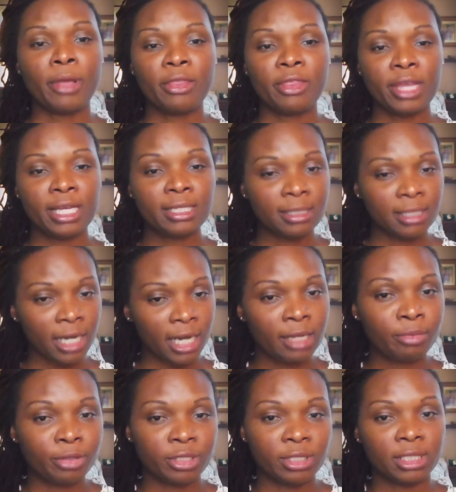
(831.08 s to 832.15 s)
These
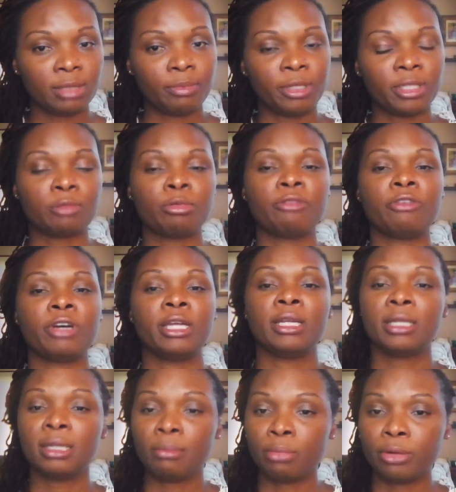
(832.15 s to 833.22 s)
9 participants
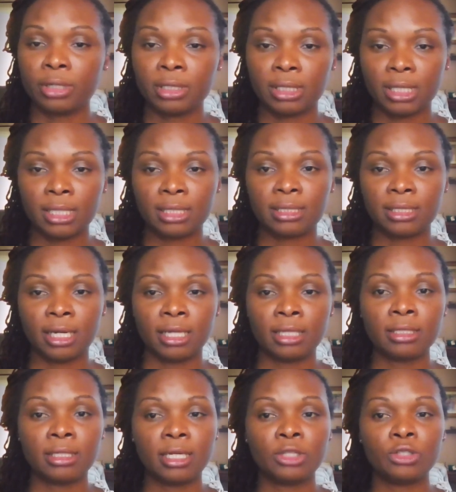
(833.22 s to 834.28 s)
provided important
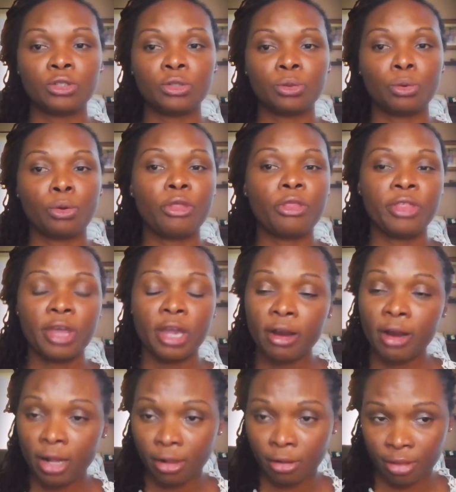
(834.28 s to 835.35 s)
insight into
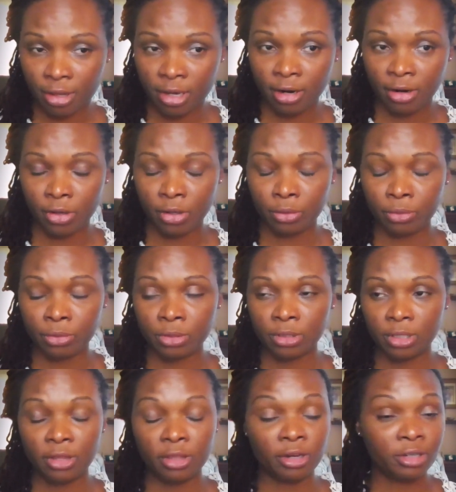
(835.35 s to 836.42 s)
their healthcare use,
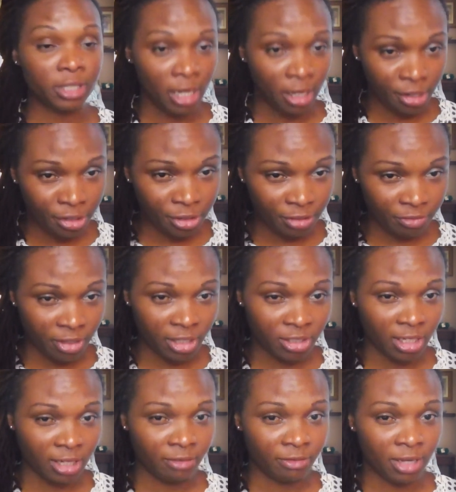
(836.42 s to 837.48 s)
their knowledge of
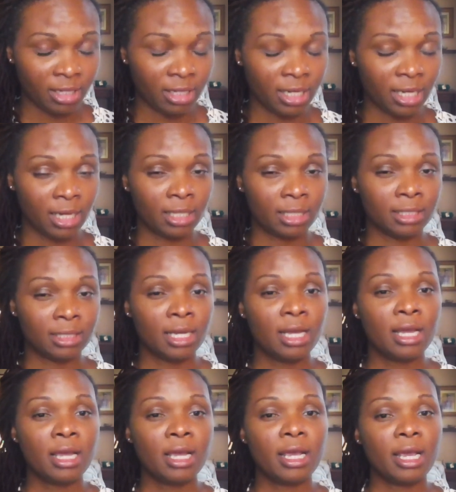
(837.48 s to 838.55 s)
HIV and AIDS,
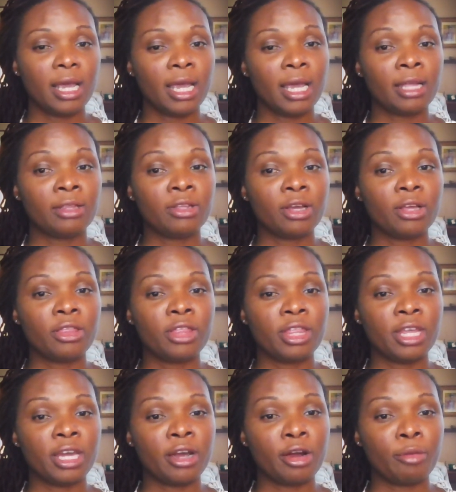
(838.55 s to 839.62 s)
and
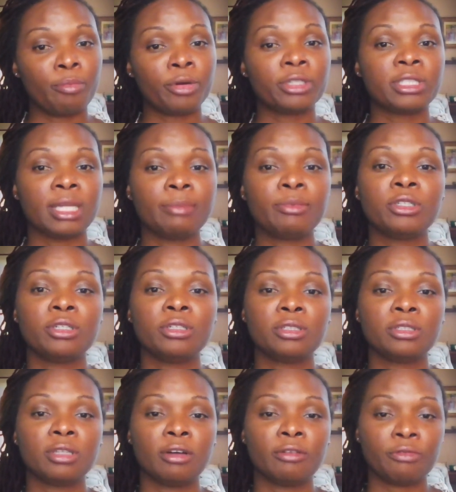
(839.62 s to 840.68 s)
their
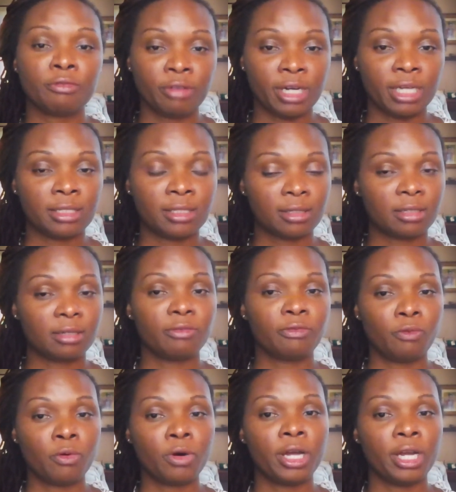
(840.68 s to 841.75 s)
perceptions of risk
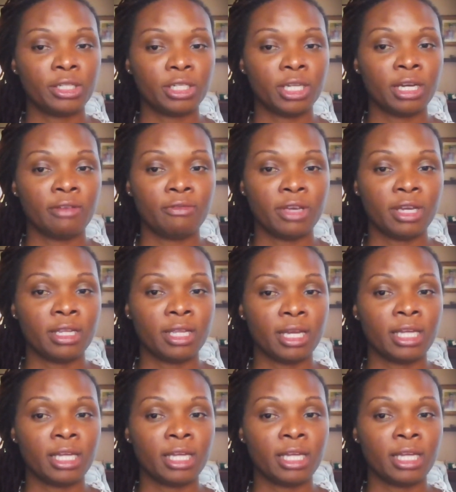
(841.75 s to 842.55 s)
for HIV and